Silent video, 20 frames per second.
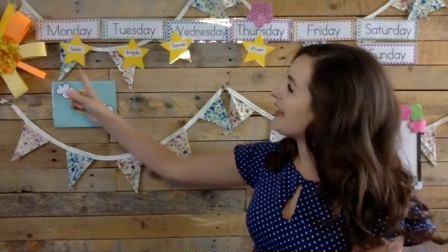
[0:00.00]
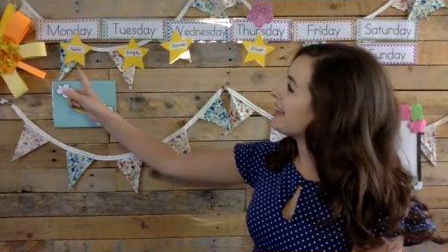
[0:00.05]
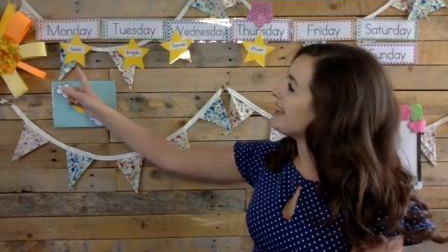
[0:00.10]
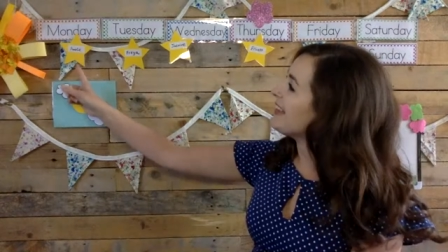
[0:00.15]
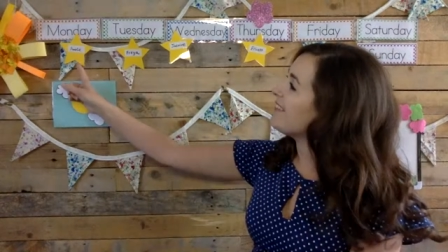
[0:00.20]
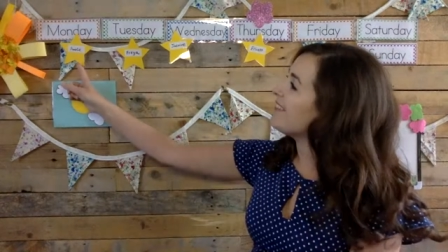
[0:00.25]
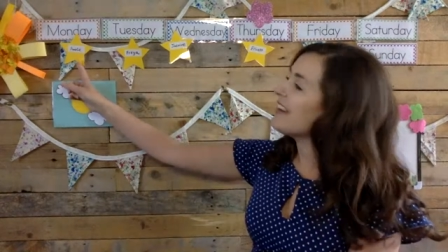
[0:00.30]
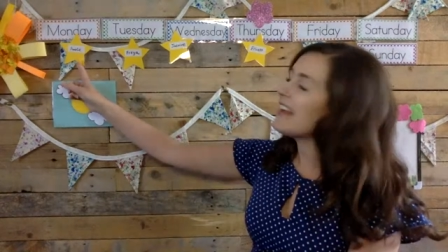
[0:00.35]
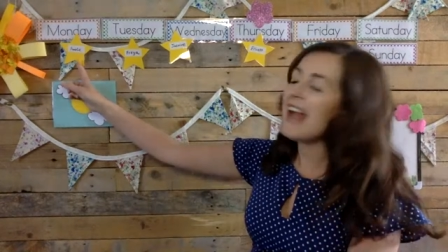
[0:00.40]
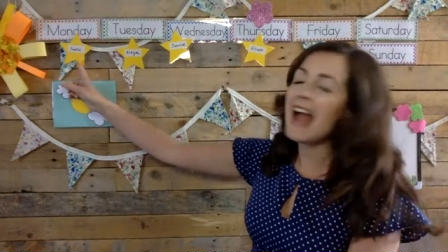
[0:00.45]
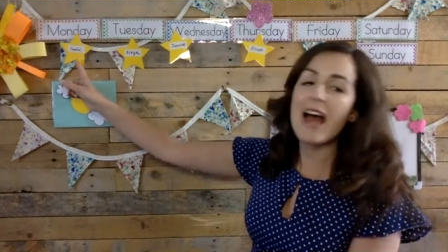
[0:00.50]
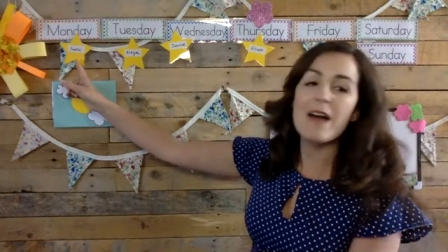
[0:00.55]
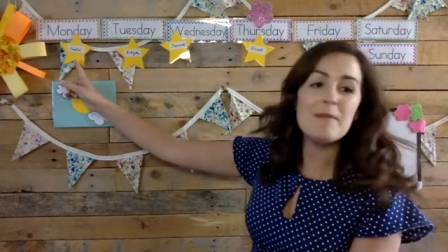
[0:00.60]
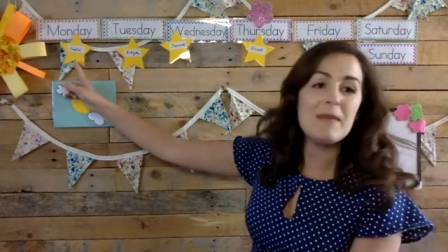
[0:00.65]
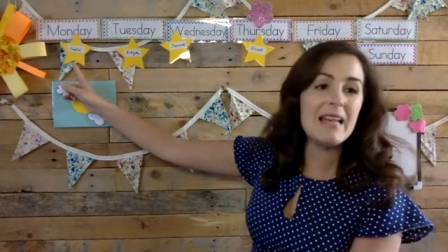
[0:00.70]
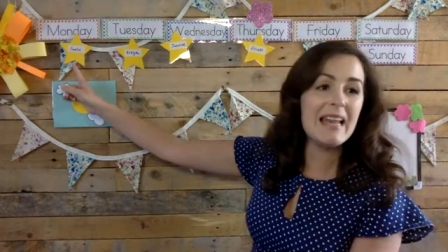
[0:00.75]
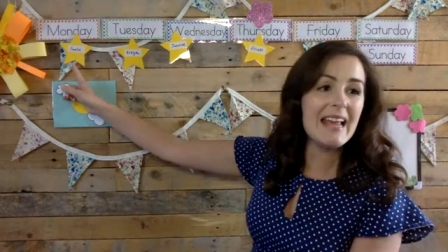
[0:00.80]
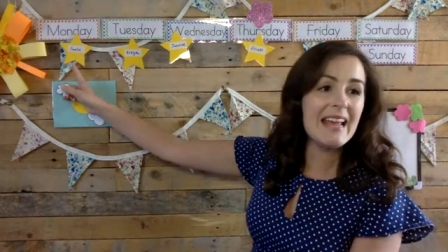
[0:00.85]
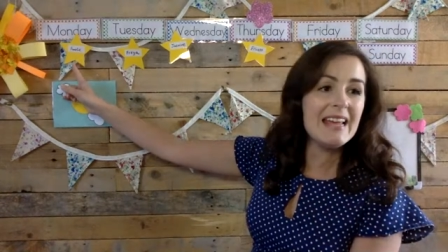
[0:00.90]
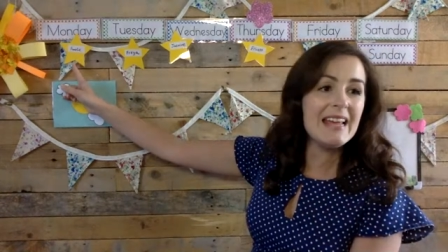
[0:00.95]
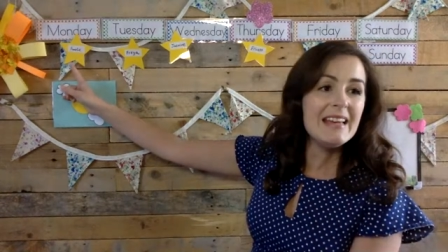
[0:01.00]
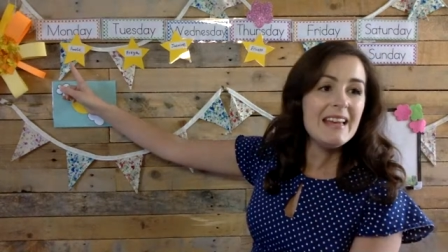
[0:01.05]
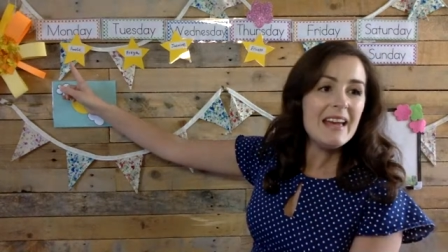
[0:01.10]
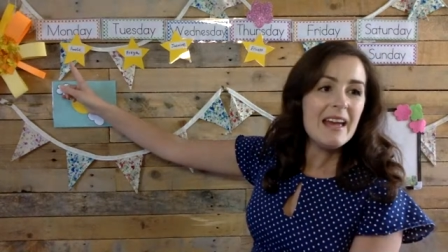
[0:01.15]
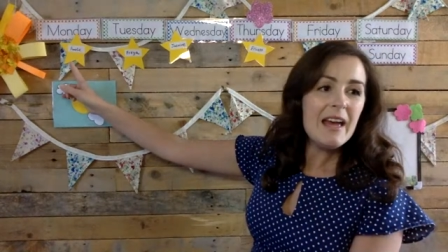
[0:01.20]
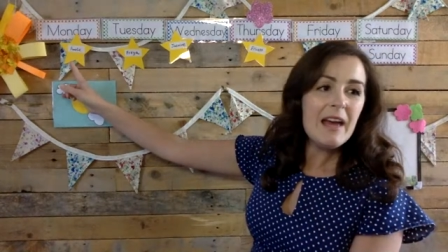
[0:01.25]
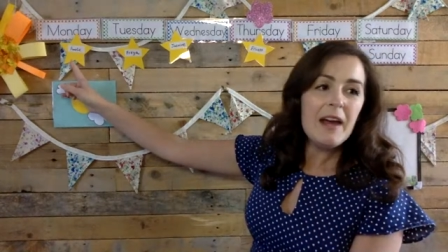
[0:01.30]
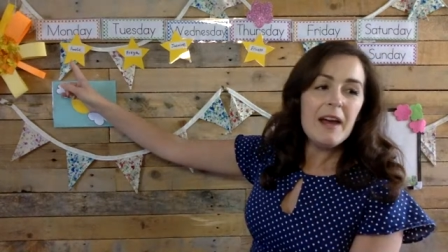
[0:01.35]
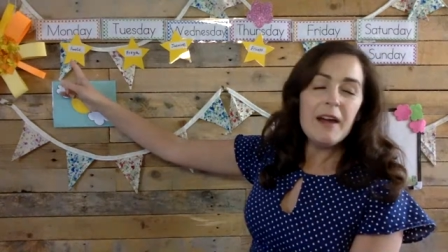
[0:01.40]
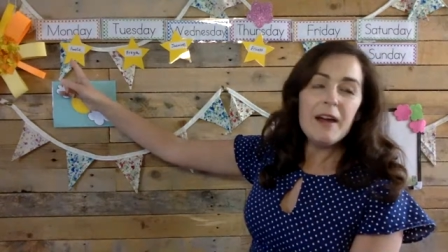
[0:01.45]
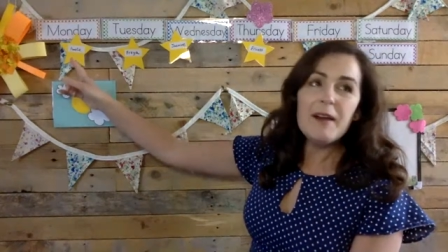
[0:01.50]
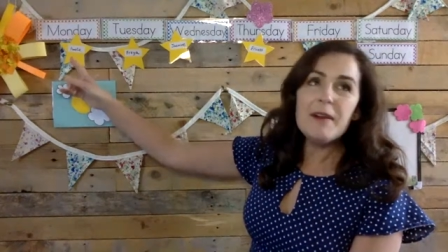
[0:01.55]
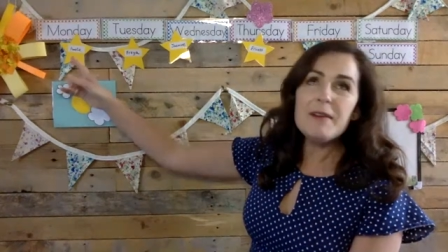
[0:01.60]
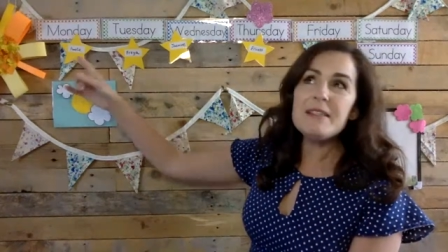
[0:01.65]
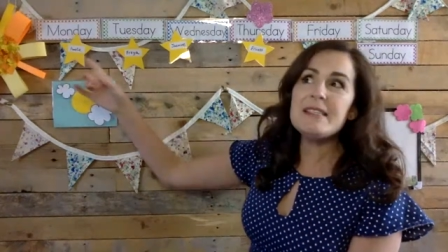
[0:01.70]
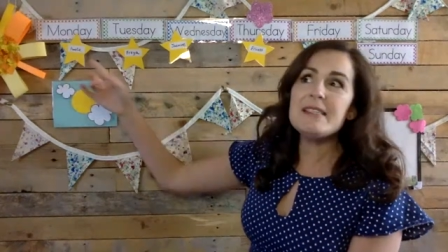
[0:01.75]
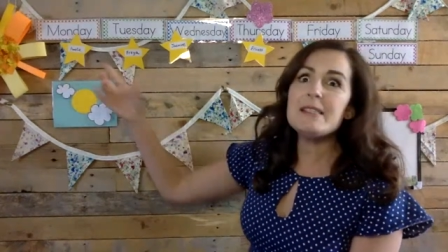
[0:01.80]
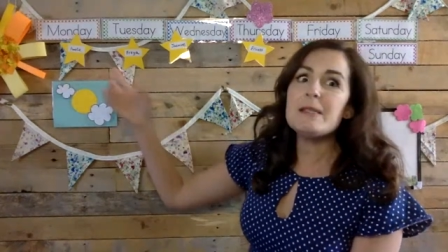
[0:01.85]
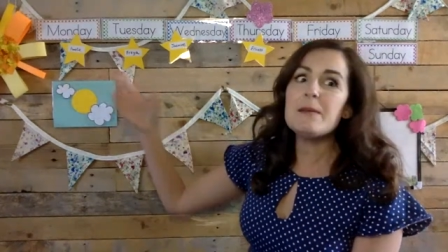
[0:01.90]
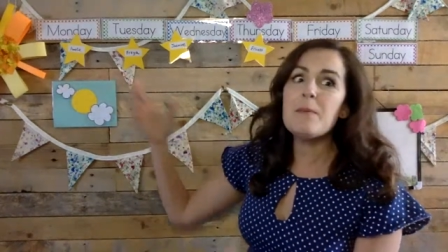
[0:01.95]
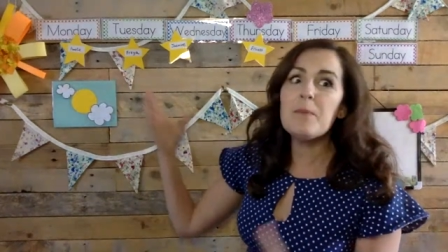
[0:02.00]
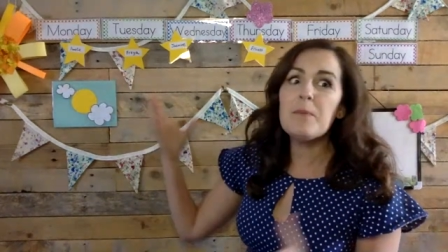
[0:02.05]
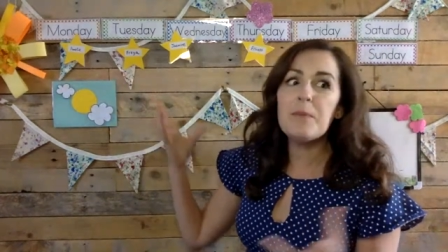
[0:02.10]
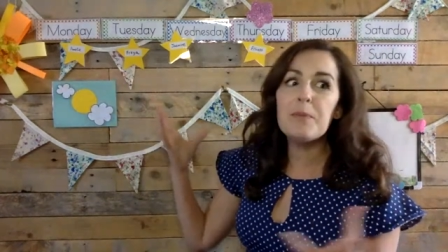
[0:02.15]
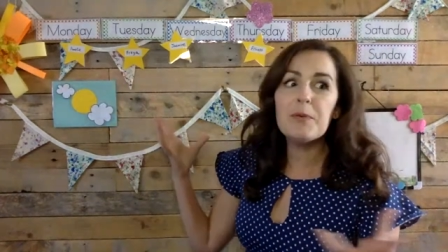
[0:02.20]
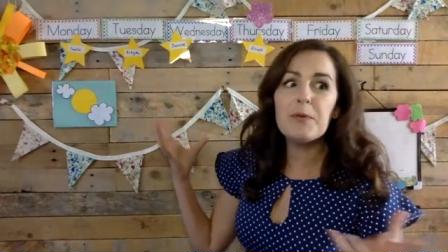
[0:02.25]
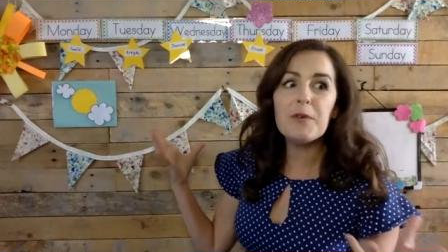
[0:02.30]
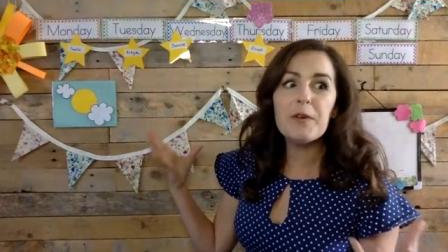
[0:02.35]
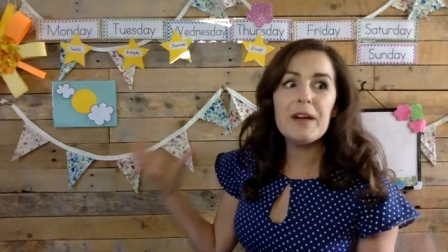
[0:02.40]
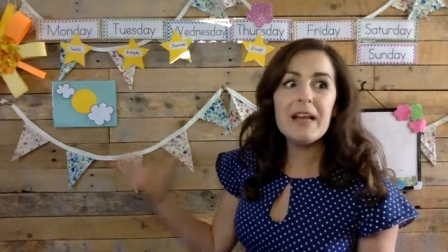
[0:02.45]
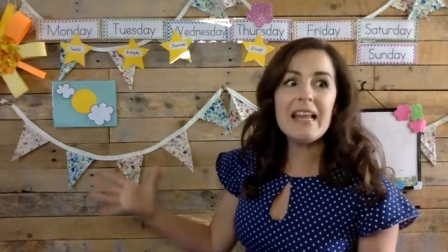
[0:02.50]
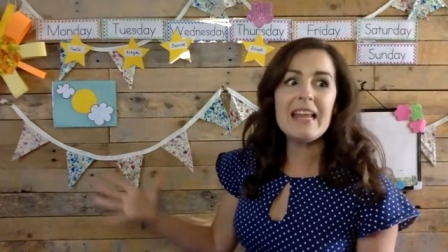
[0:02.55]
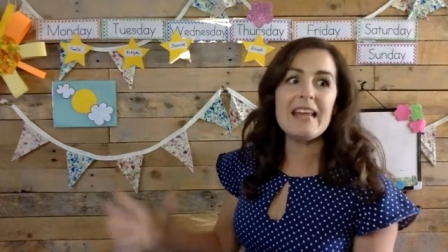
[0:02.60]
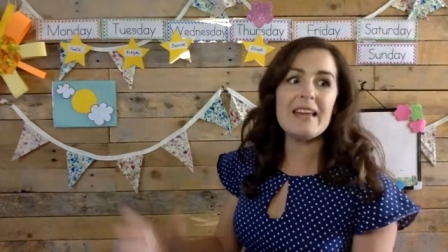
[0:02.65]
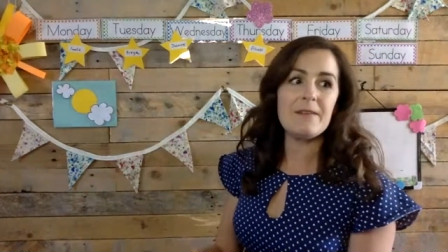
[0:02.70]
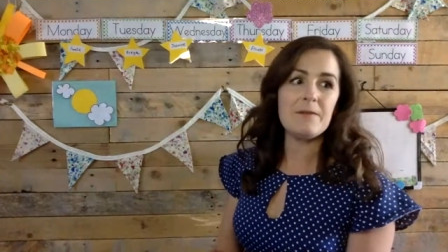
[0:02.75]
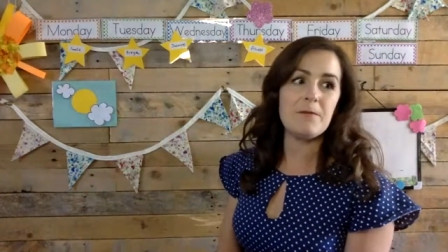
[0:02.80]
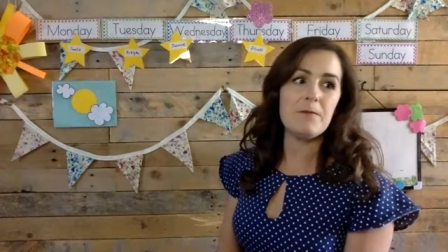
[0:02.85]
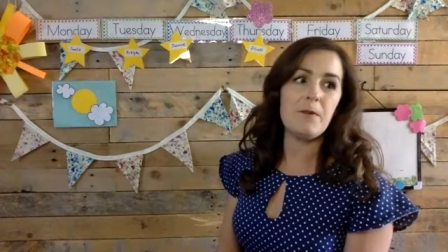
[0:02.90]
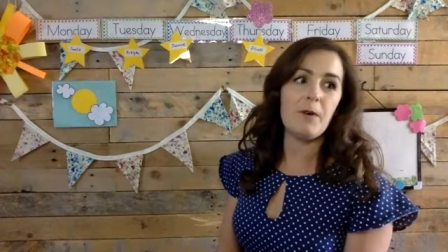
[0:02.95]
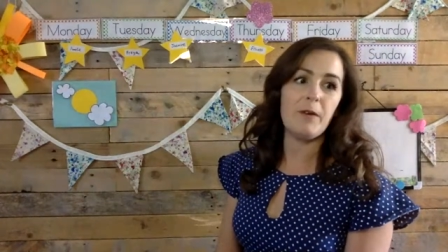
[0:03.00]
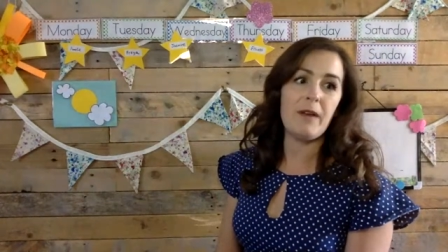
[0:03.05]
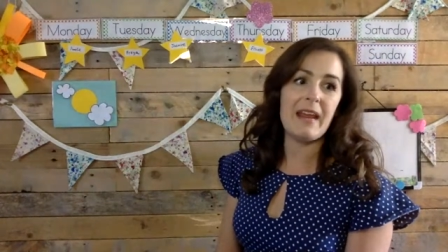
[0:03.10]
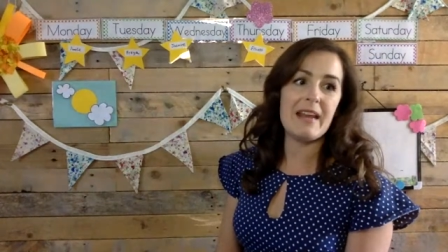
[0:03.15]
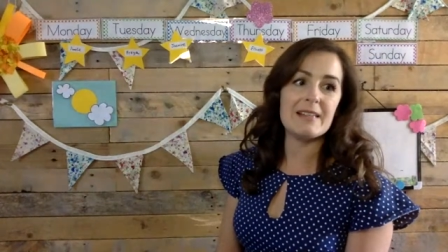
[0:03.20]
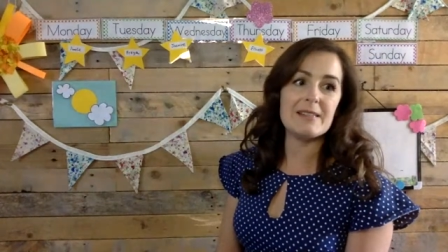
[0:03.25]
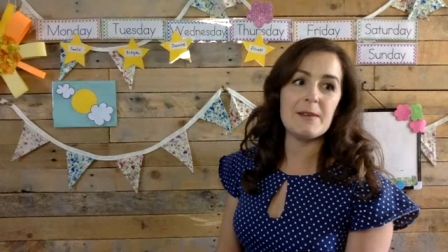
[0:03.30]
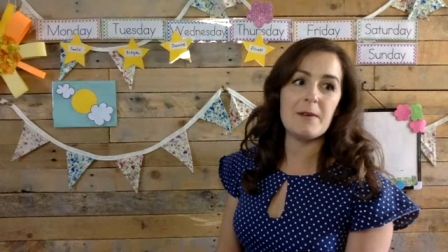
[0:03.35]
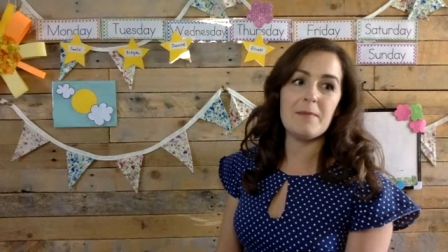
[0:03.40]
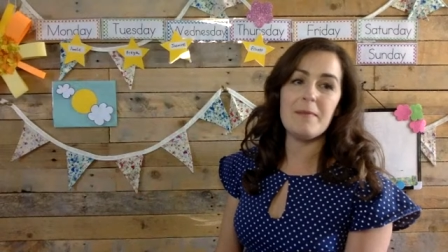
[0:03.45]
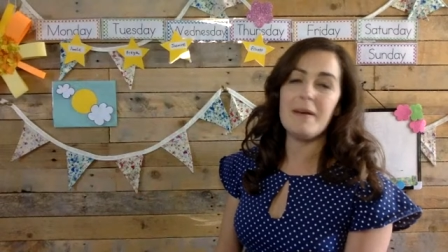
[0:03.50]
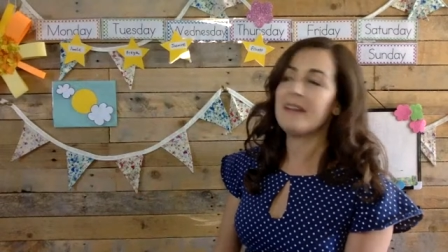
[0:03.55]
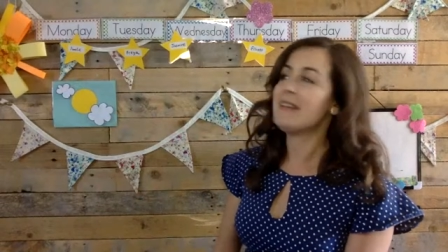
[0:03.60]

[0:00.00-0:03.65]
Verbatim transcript: had lovely Amelie, who did some brilliant phonics on